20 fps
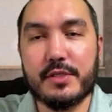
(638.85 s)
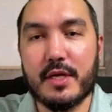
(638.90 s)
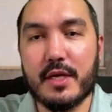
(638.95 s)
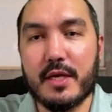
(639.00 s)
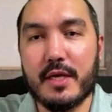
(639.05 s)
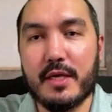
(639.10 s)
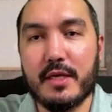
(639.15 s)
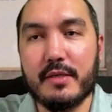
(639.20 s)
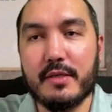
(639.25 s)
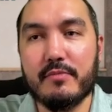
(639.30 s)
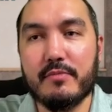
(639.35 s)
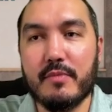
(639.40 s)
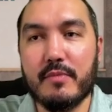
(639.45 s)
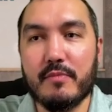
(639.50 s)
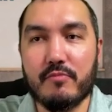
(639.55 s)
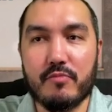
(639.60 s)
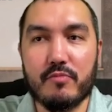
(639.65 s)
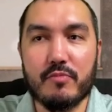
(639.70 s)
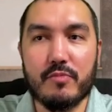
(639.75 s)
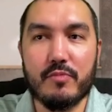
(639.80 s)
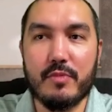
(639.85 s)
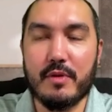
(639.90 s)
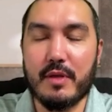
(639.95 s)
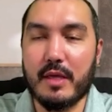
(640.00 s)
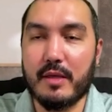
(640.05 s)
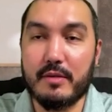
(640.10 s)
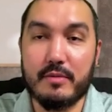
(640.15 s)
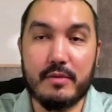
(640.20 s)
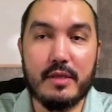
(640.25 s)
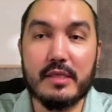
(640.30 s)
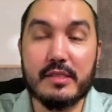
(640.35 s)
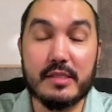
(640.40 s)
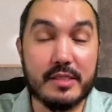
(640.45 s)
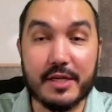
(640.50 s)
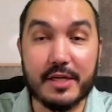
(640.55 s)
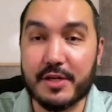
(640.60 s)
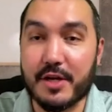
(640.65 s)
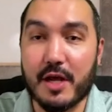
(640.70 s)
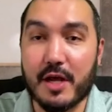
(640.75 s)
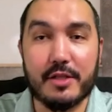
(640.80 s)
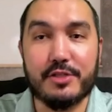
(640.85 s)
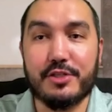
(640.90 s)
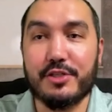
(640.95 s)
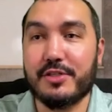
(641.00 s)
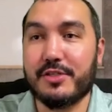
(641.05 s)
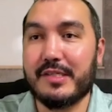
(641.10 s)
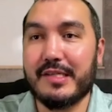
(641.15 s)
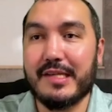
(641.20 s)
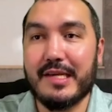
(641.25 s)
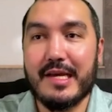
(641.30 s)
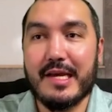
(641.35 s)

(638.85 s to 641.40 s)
As a technologist,